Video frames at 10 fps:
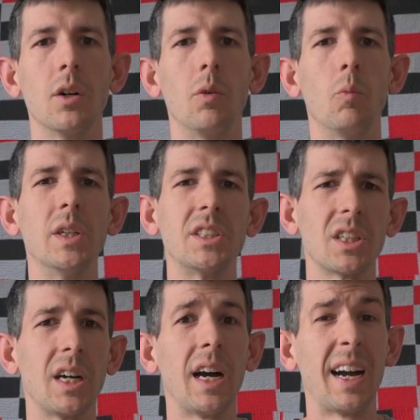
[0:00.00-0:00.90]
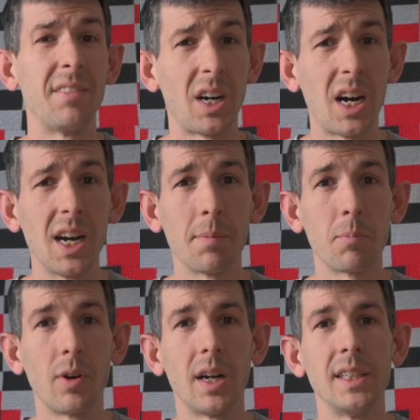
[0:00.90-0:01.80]
which have a higher
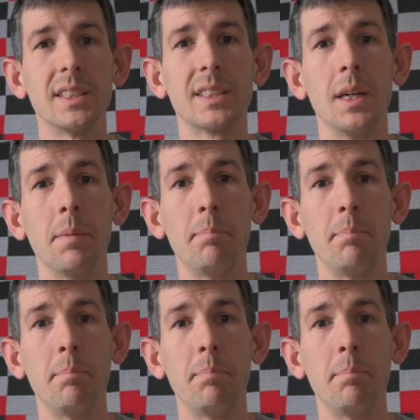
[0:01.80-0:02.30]
price